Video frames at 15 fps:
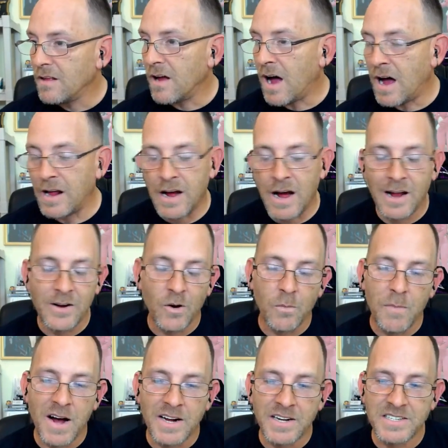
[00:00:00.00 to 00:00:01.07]
I don't
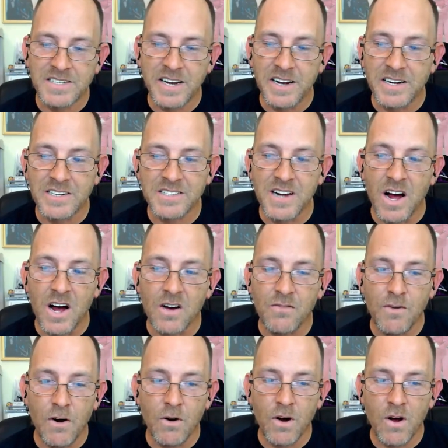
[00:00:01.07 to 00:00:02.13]
mind seeing a stock
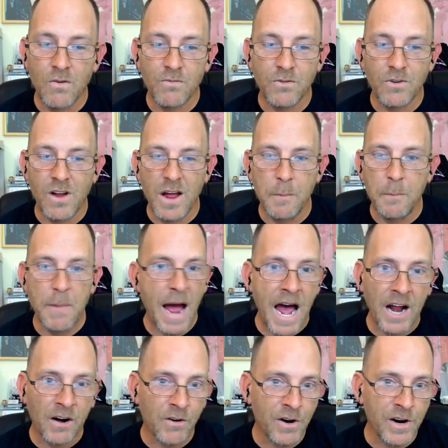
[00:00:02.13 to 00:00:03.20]
photo for like
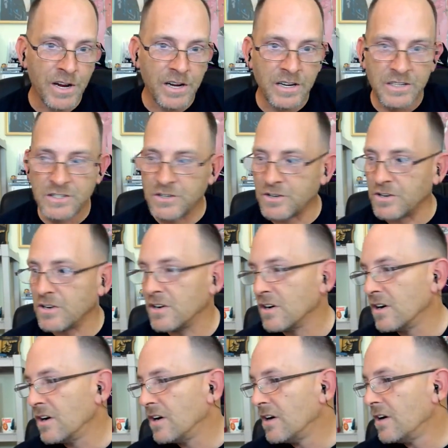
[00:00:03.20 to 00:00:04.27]
batteries or
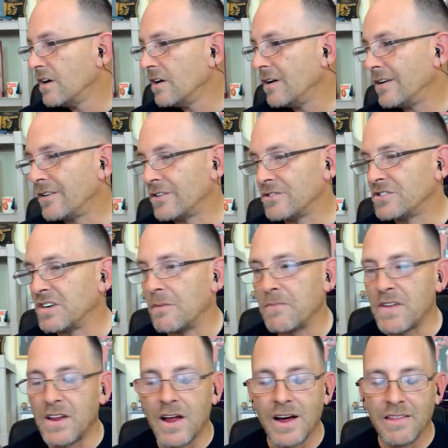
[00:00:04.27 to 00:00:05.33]

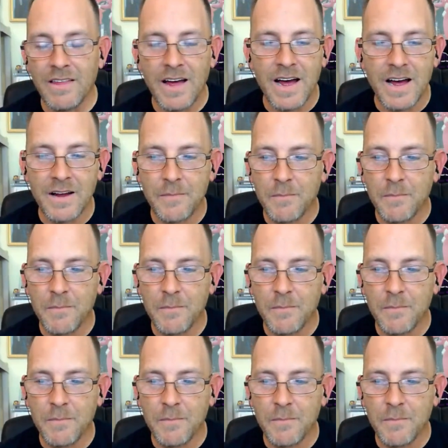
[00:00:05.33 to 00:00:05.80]
something like that.